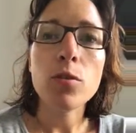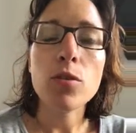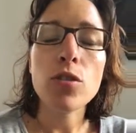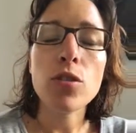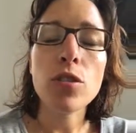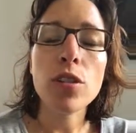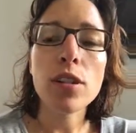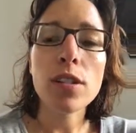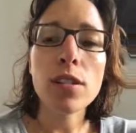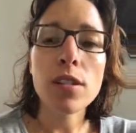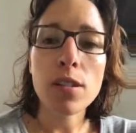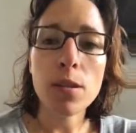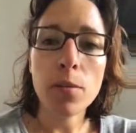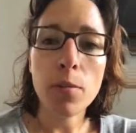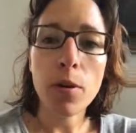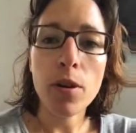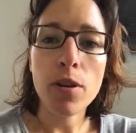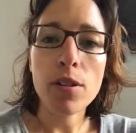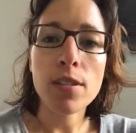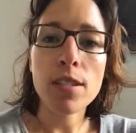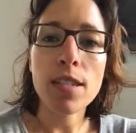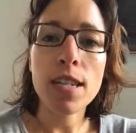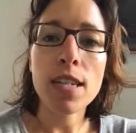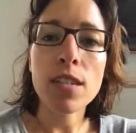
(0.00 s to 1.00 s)
Trust the
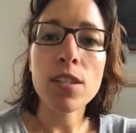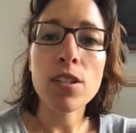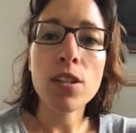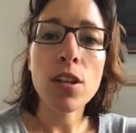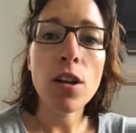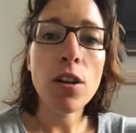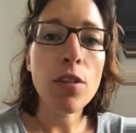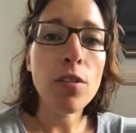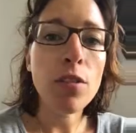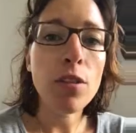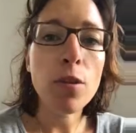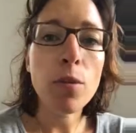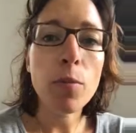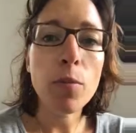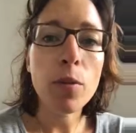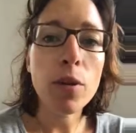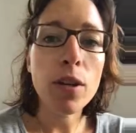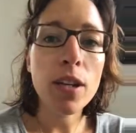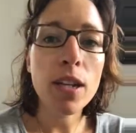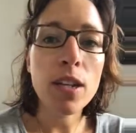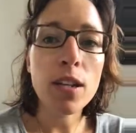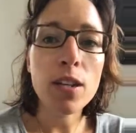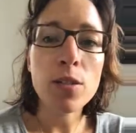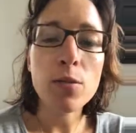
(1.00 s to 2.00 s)
process. Know that your
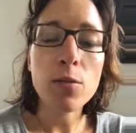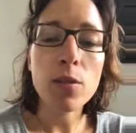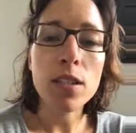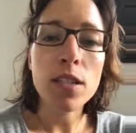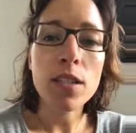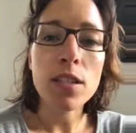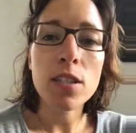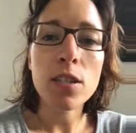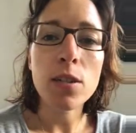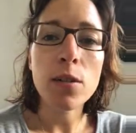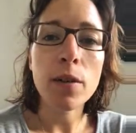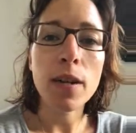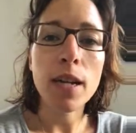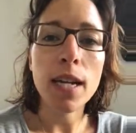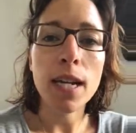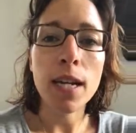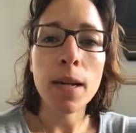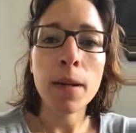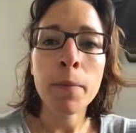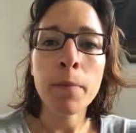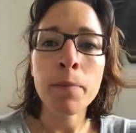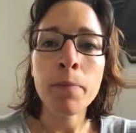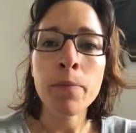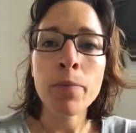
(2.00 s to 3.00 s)
body knows what it's doing.
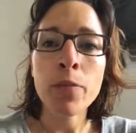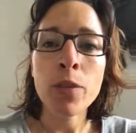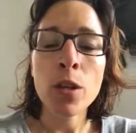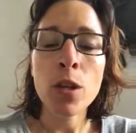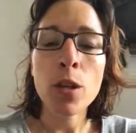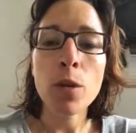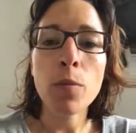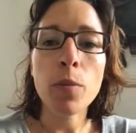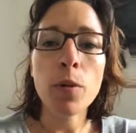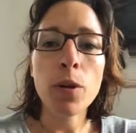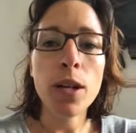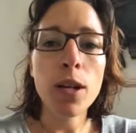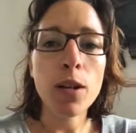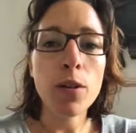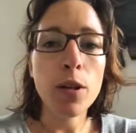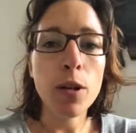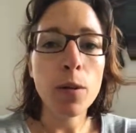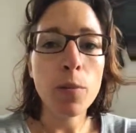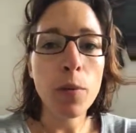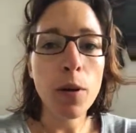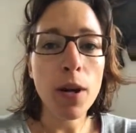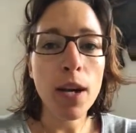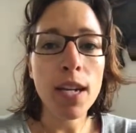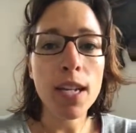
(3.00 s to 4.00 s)
Your body got
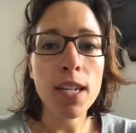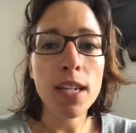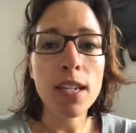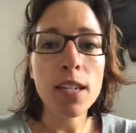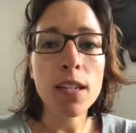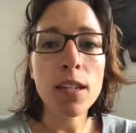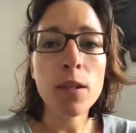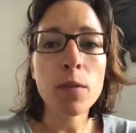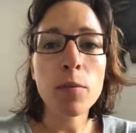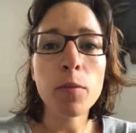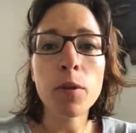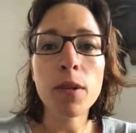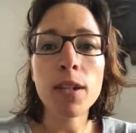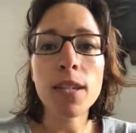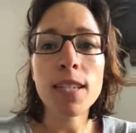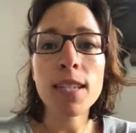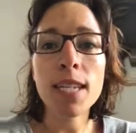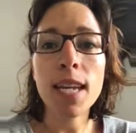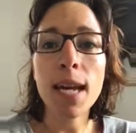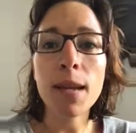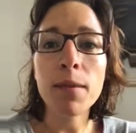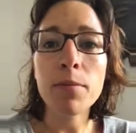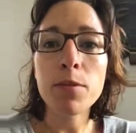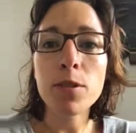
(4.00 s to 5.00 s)
you pregnant, your body's
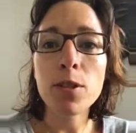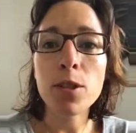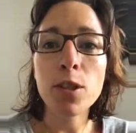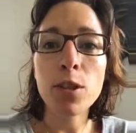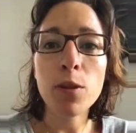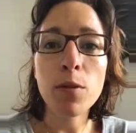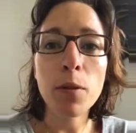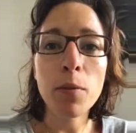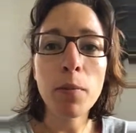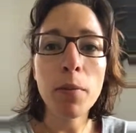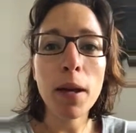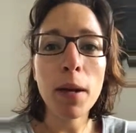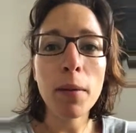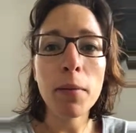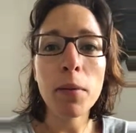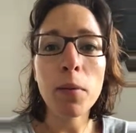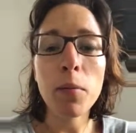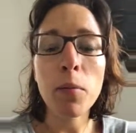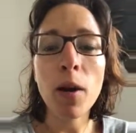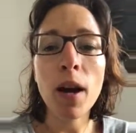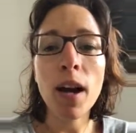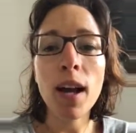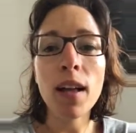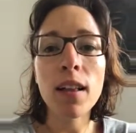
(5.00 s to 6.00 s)
kept you and baby
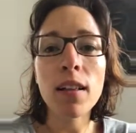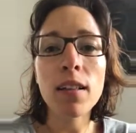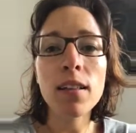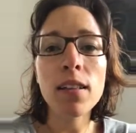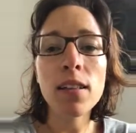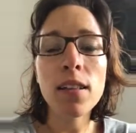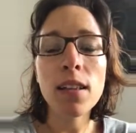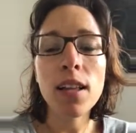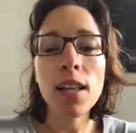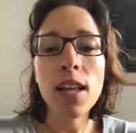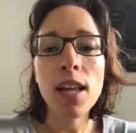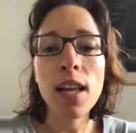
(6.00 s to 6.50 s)
well,